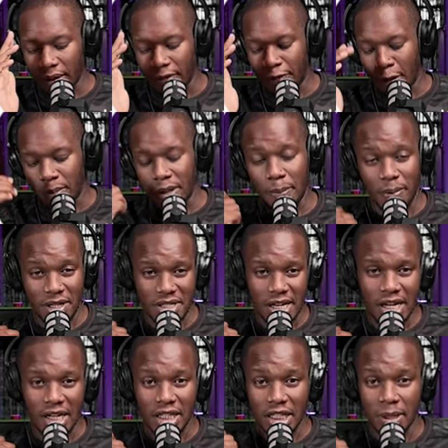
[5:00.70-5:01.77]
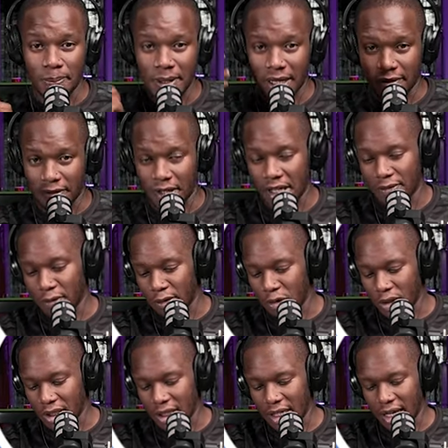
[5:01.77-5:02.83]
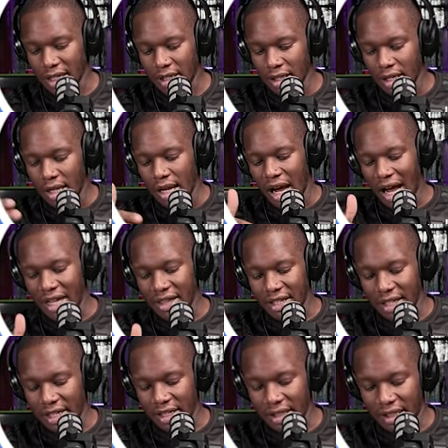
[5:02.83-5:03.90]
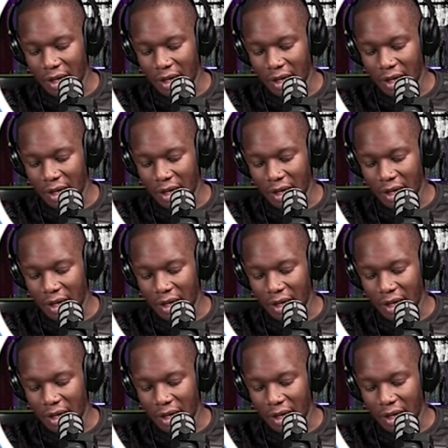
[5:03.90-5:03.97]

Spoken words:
for me personally, I'd keep that free hit for 29. And then